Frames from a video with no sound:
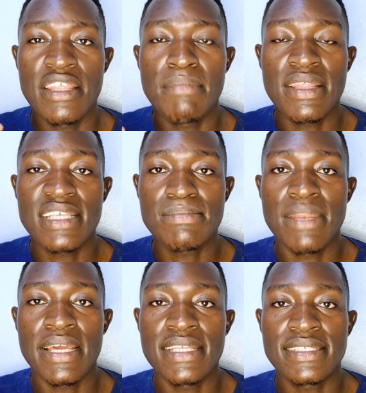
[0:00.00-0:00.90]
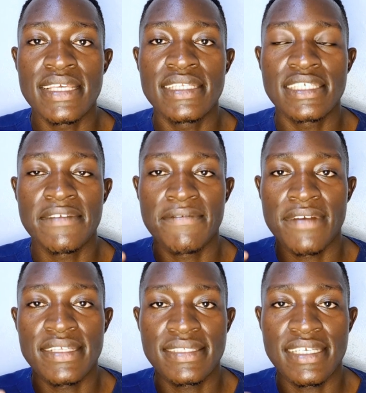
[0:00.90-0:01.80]
mother's blood is getting
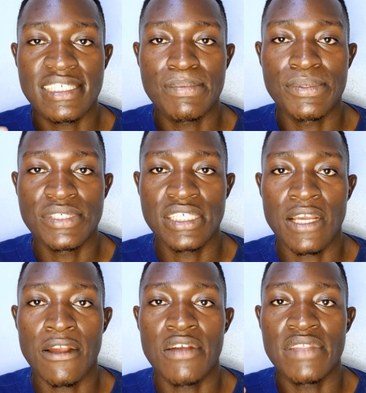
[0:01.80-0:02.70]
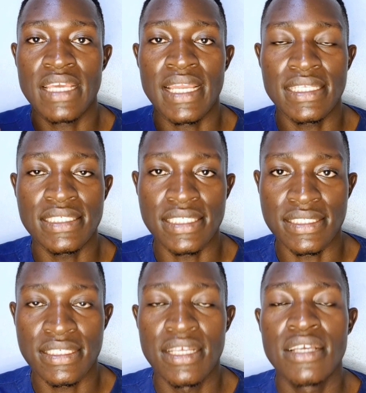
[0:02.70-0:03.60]
fast exposure of the
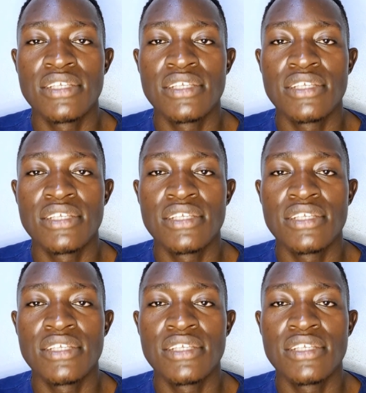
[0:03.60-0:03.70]
antigens,